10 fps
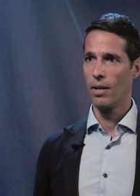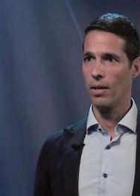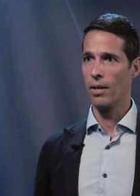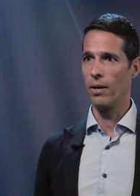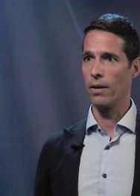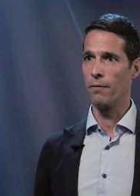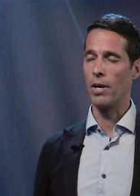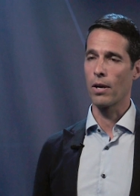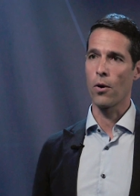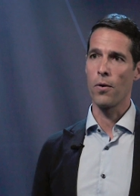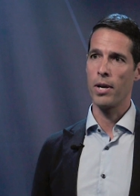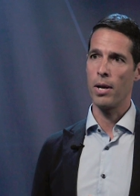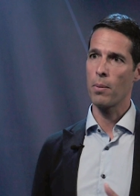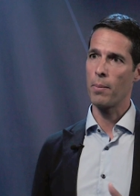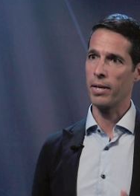Uh, we are currently
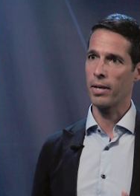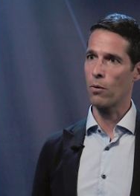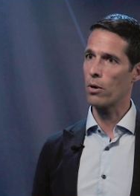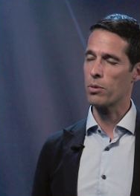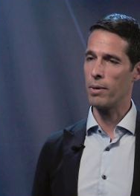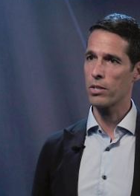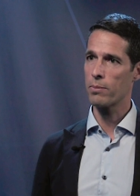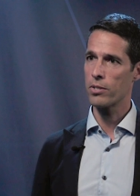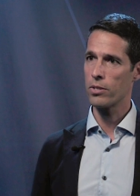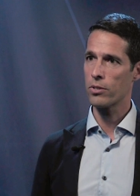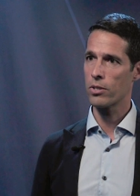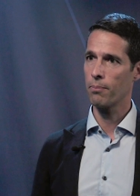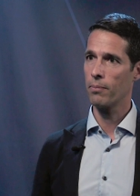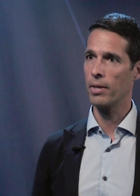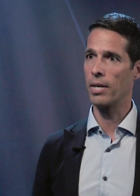implementing a quality management
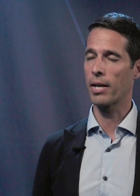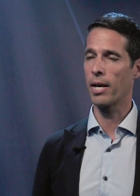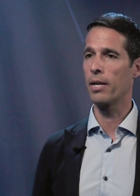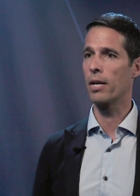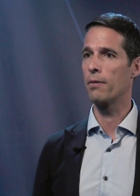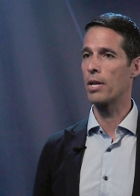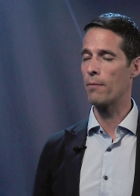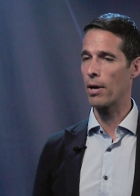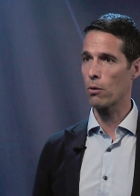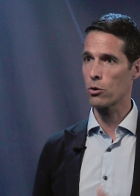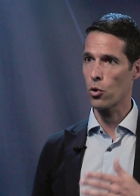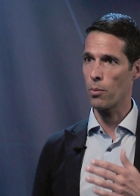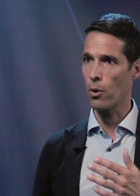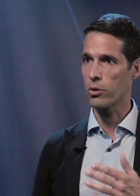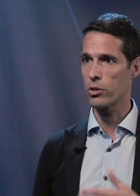system, and again, the, the, regulatory
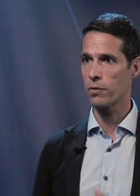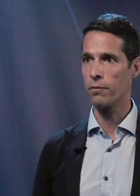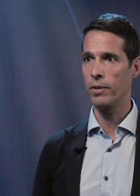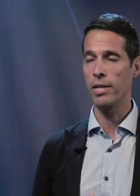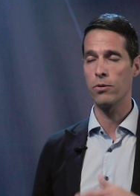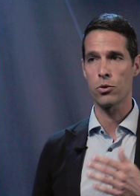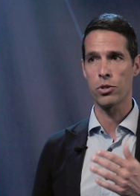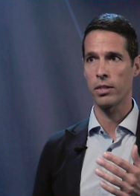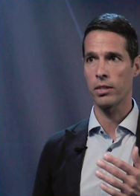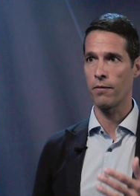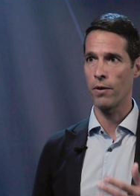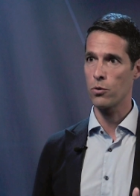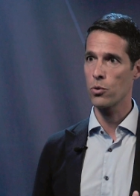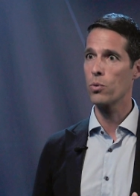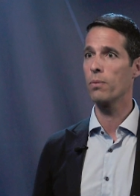process, we need to start that very
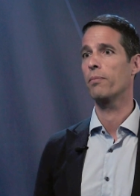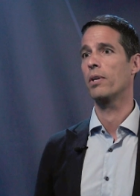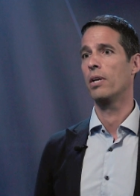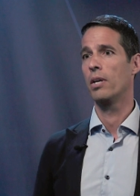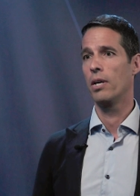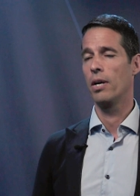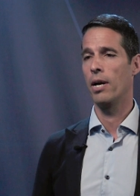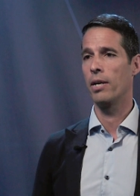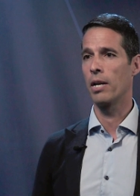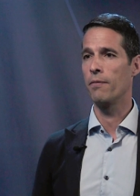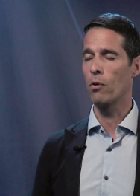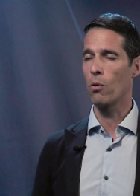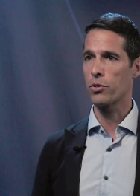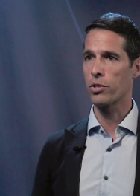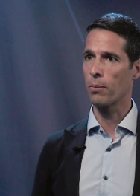soon. And then we'll
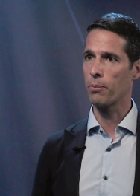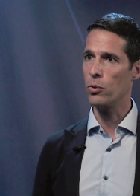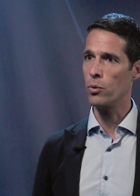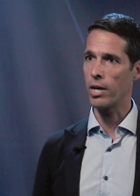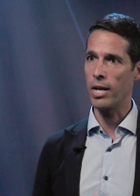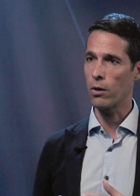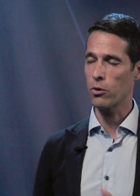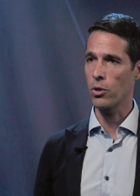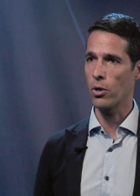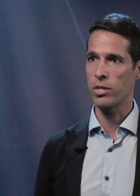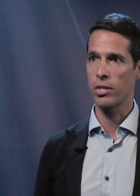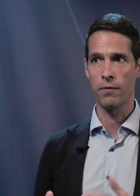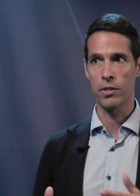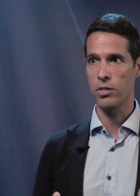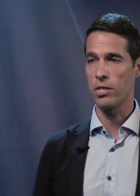also set up new uh, clinical studies in
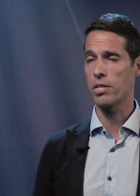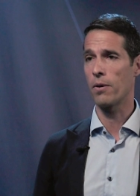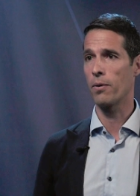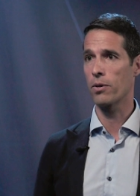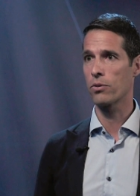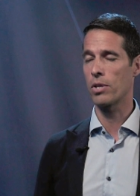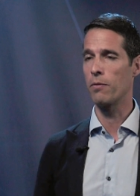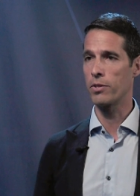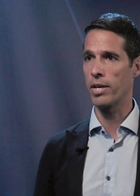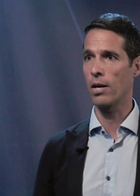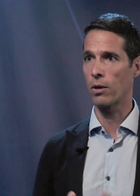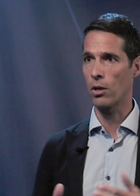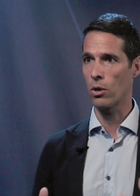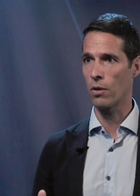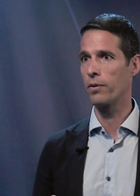different disease areas. So that will take out a
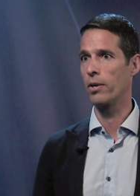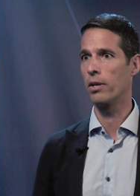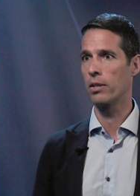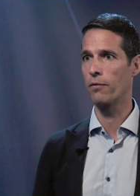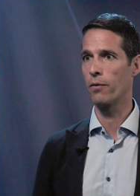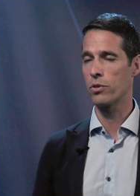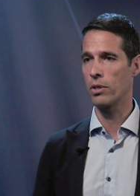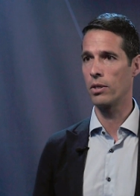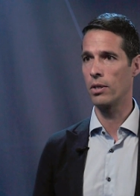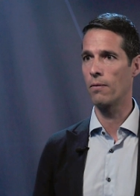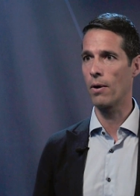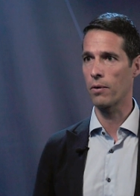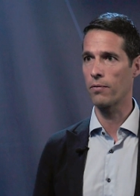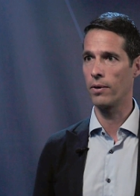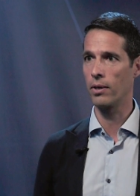lot of the, the first in, uh, round
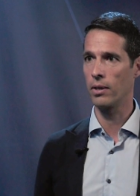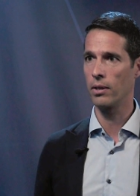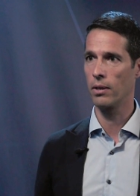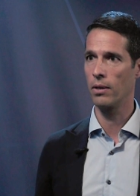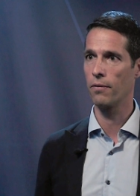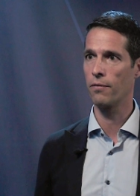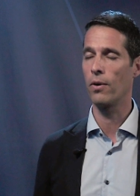of in, uh, uh,